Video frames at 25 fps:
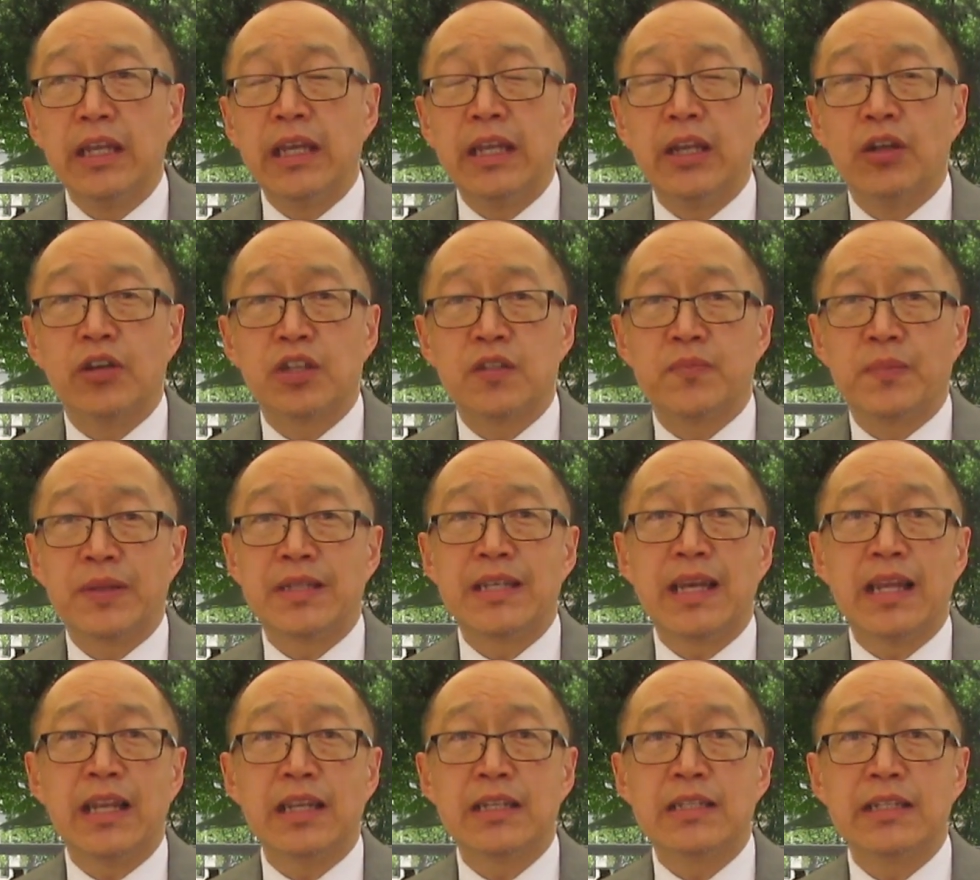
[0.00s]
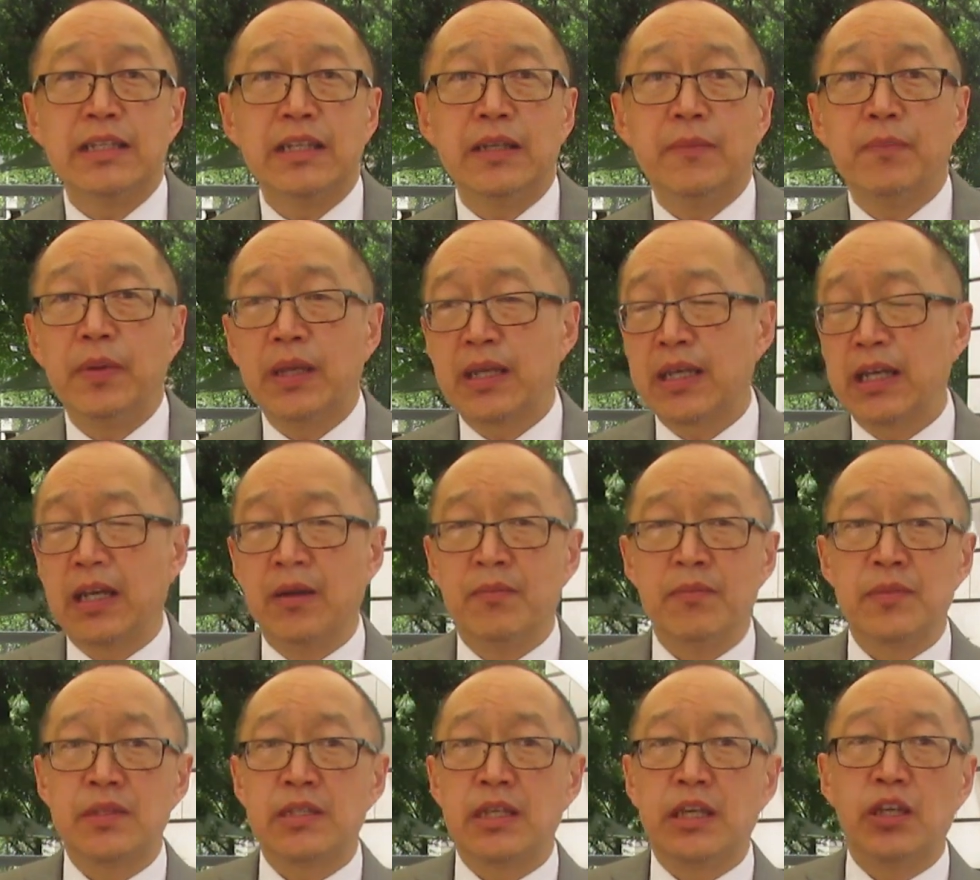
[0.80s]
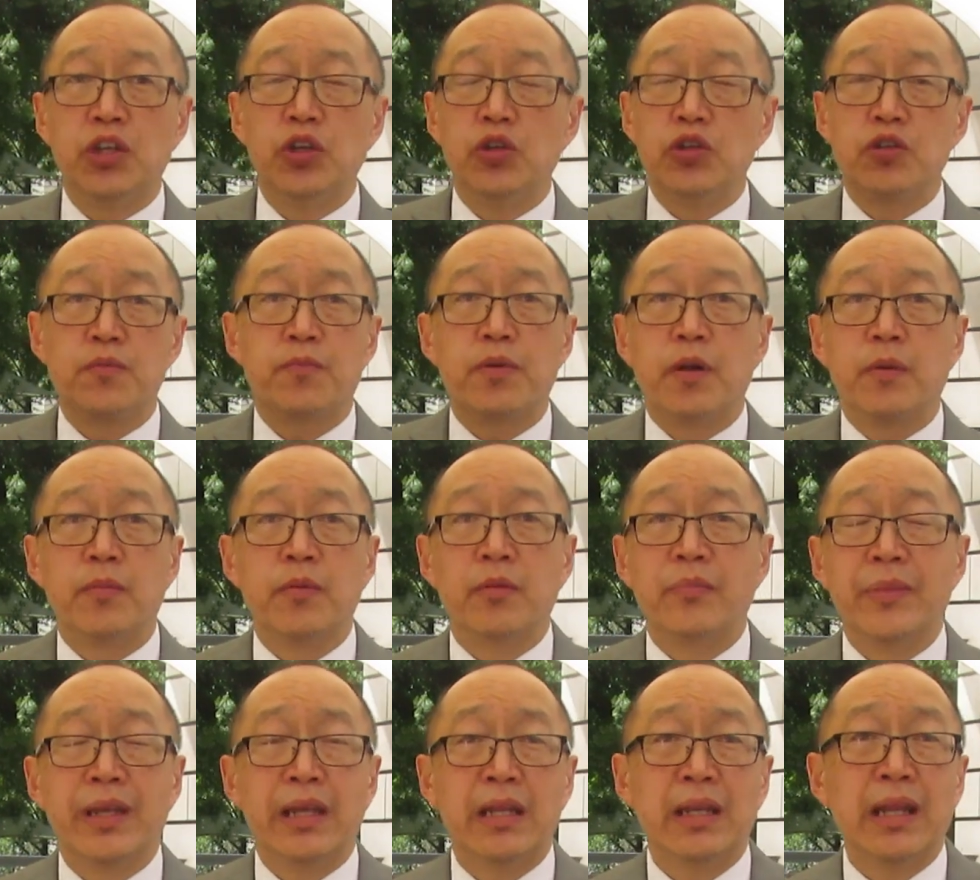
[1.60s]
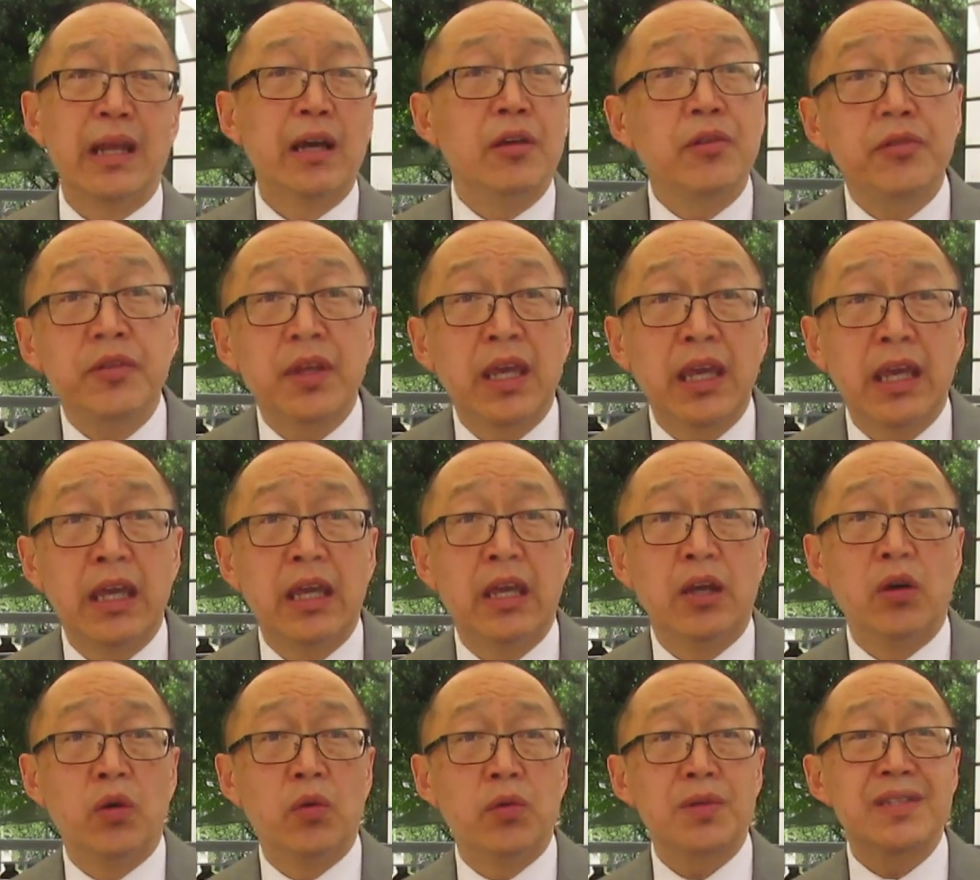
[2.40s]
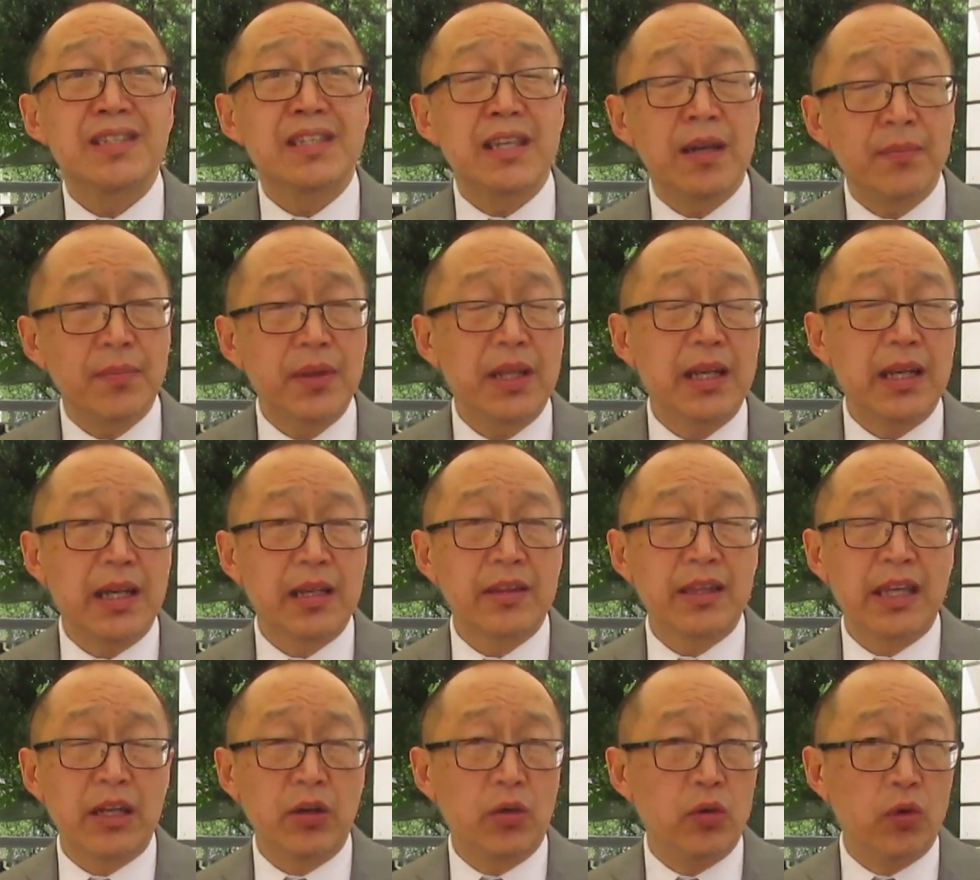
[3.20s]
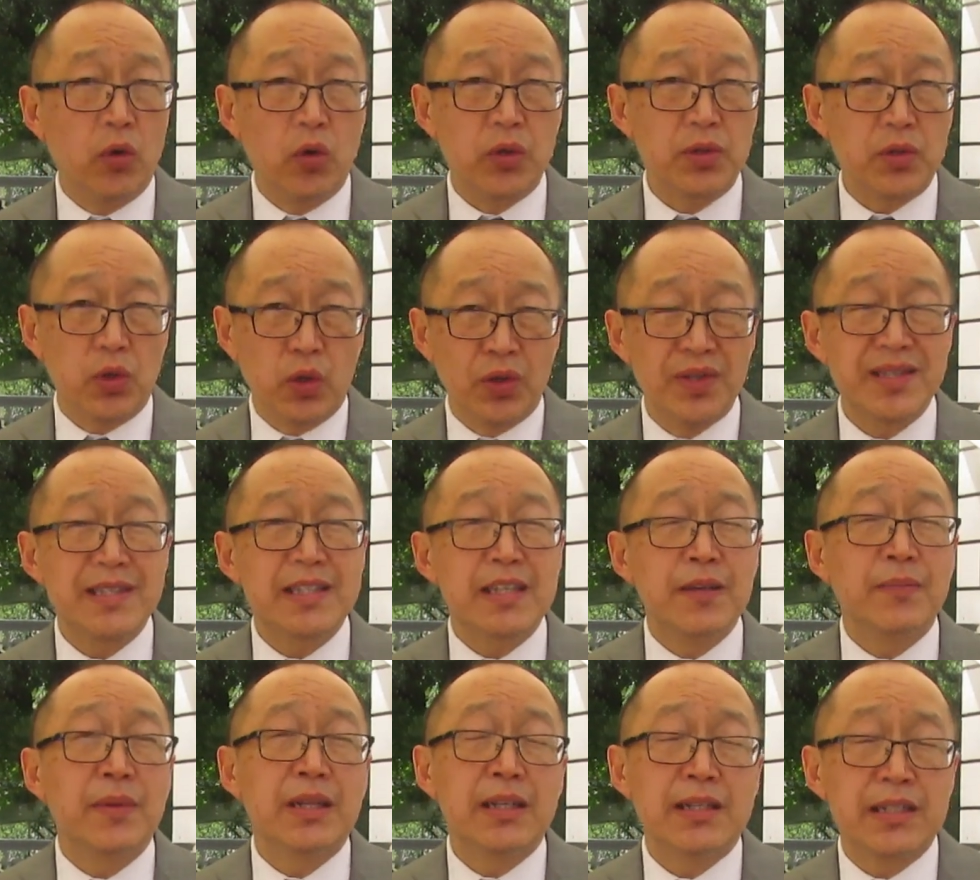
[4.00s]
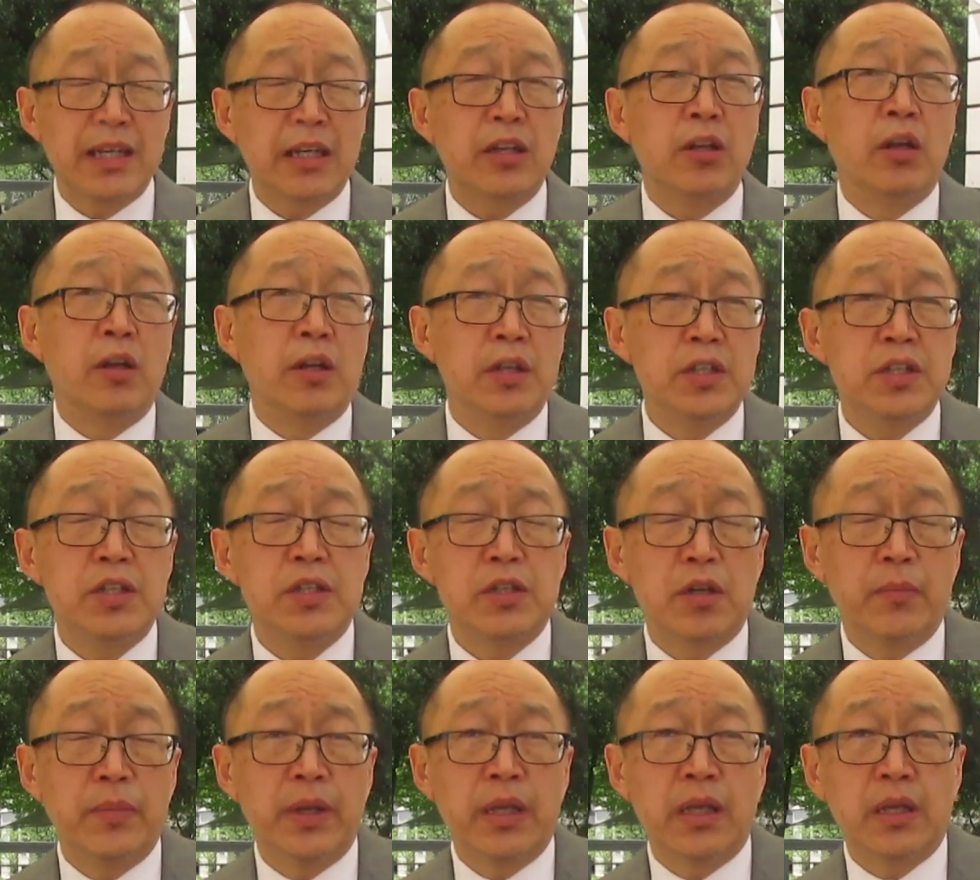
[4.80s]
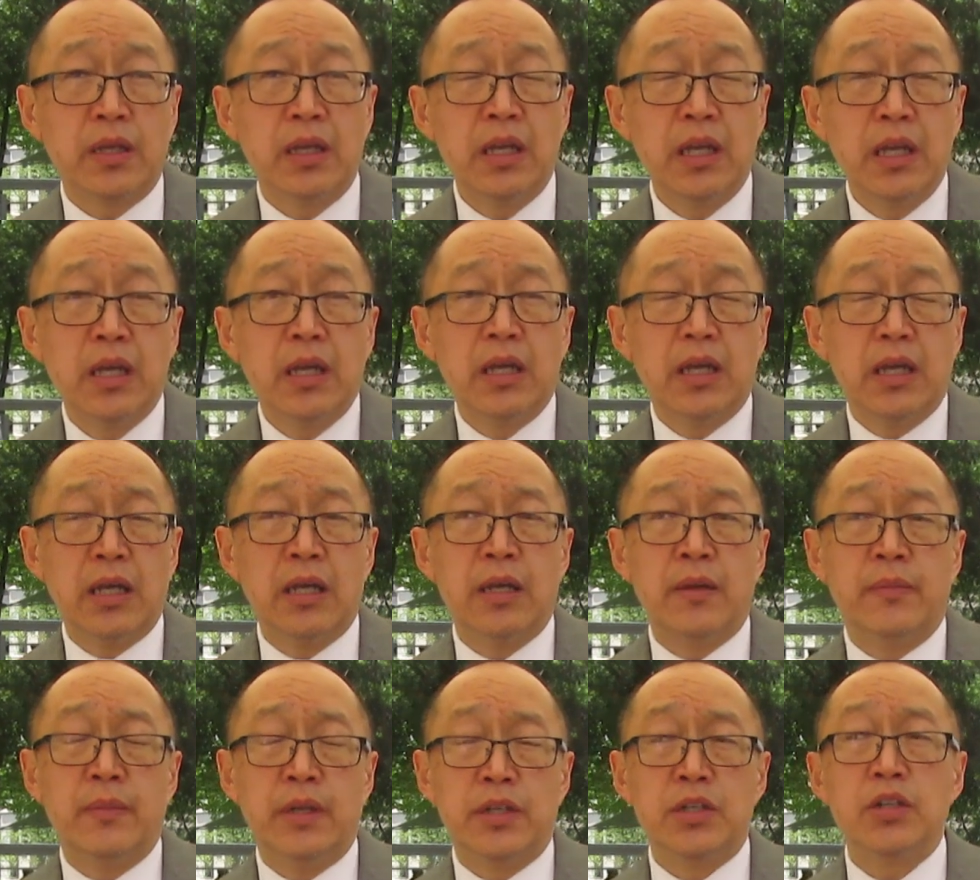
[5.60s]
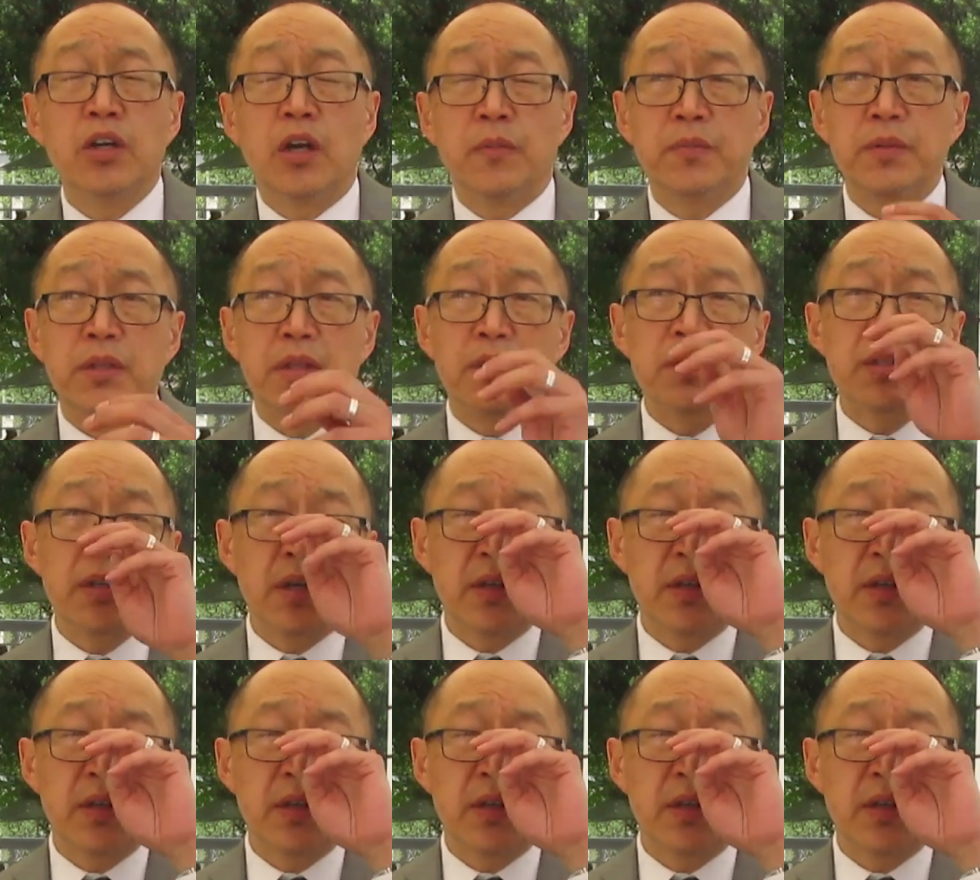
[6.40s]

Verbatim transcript: in hospitality becomes a huge problem in healthcare or something like that, or, or, or similar technologies are being um, adopted.